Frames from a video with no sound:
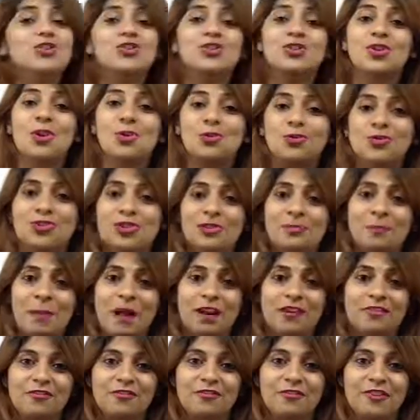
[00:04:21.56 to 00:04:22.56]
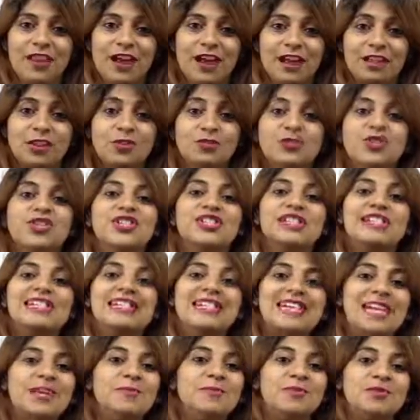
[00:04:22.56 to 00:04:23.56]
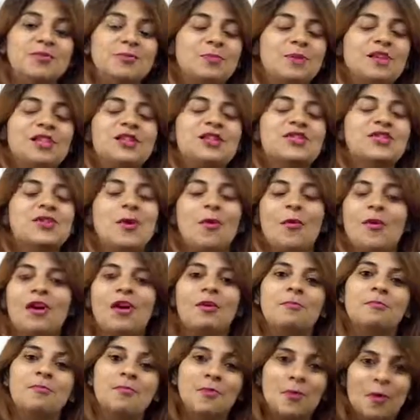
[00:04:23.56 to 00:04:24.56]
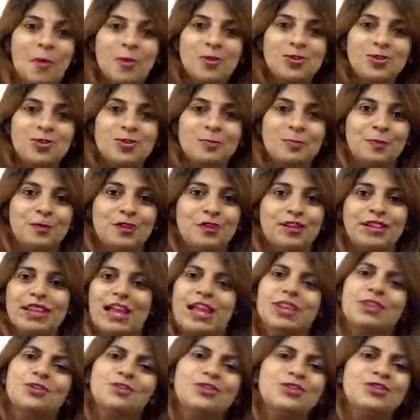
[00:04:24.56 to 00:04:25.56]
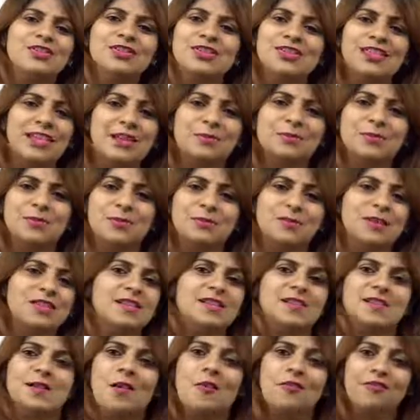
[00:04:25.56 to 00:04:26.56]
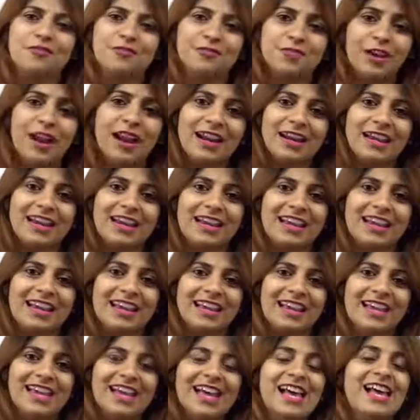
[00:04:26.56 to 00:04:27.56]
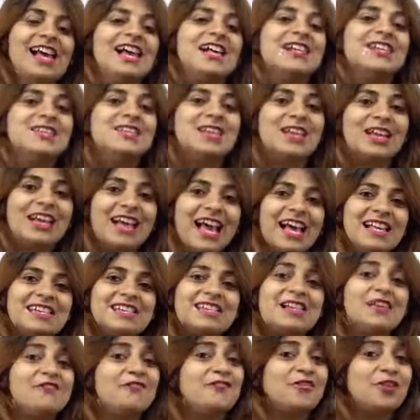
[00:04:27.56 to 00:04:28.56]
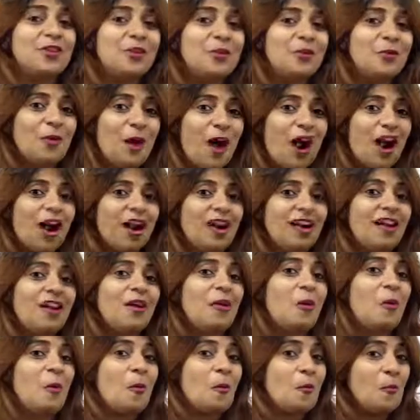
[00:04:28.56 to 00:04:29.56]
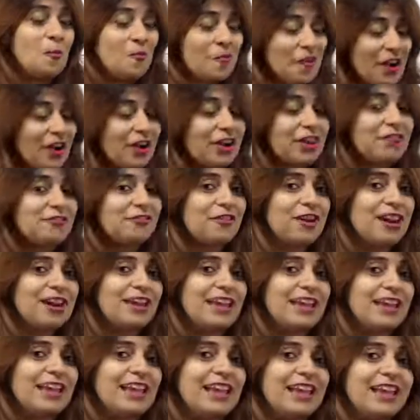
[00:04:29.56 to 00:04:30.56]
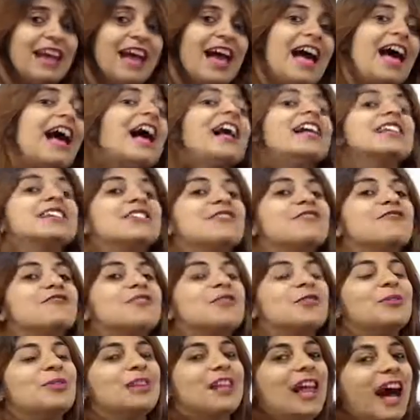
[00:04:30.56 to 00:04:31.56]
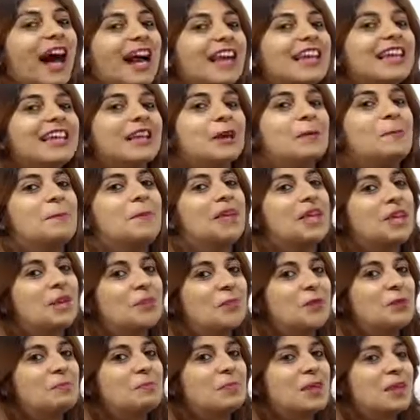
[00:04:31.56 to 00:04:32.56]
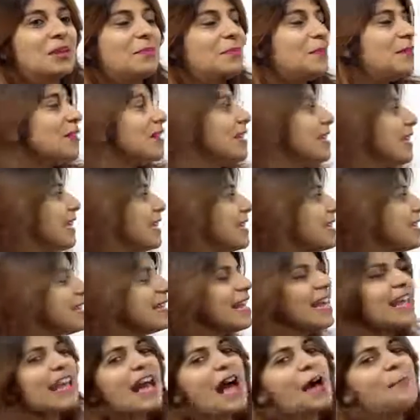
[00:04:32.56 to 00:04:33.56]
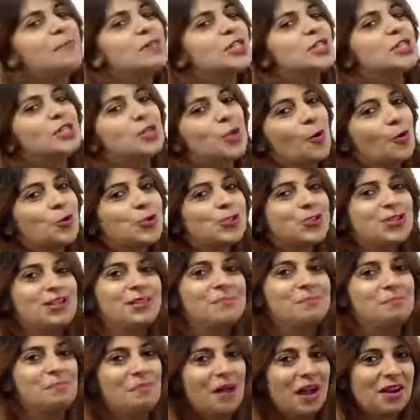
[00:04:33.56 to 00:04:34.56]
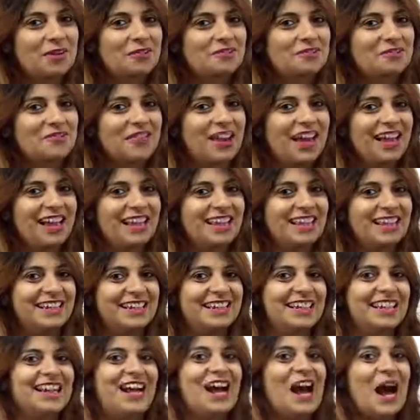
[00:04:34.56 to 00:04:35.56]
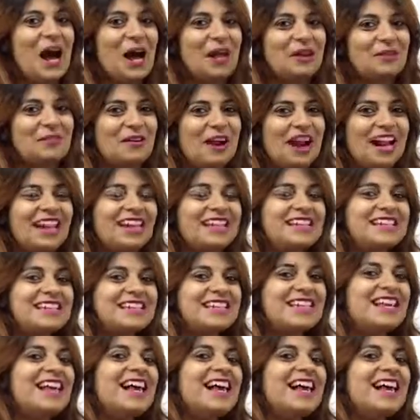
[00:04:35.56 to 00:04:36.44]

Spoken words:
a social butterfly. You just seem to be so approachable and you just seem to be so friendly. So yes, if you are very friendly and if you like being with people, then say I'm a social butterfly. All right?